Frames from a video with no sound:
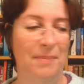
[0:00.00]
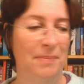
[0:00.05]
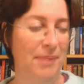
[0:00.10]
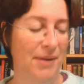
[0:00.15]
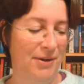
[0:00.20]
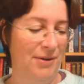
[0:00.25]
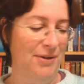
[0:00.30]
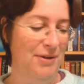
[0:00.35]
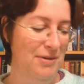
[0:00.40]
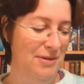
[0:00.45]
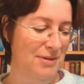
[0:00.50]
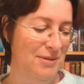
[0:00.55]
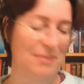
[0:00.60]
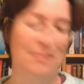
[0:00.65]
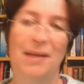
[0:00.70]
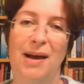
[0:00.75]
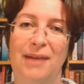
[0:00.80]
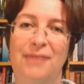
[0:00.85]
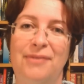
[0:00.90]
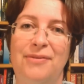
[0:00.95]

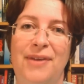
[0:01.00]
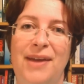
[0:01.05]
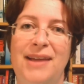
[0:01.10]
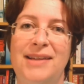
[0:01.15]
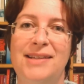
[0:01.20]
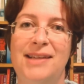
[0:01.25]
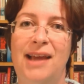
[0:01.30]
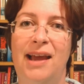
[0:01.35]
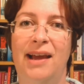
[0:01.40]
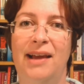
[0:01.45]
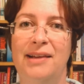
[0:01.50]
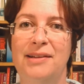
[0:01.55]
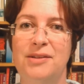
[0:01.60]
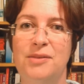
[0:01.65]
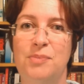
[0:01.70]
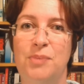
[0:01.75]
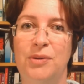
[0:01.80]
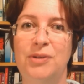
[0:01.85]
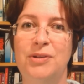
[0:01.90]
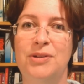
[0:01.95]
because my vet
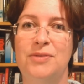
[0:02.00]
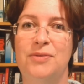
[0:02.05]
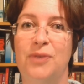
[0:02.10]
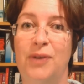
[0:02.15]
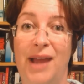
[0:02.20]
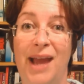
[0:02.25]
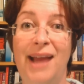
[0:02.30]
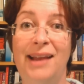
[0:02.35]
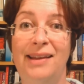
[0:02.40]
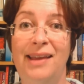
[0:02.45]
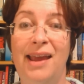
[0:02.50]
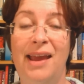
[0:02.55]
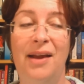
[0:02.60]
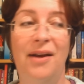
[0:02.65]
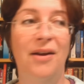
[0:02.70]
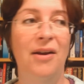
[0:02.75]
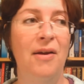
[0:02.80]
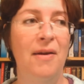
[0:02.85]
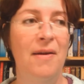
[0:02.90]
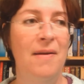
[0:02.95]
has books for cat
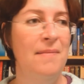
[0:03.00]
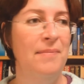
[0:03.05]
care,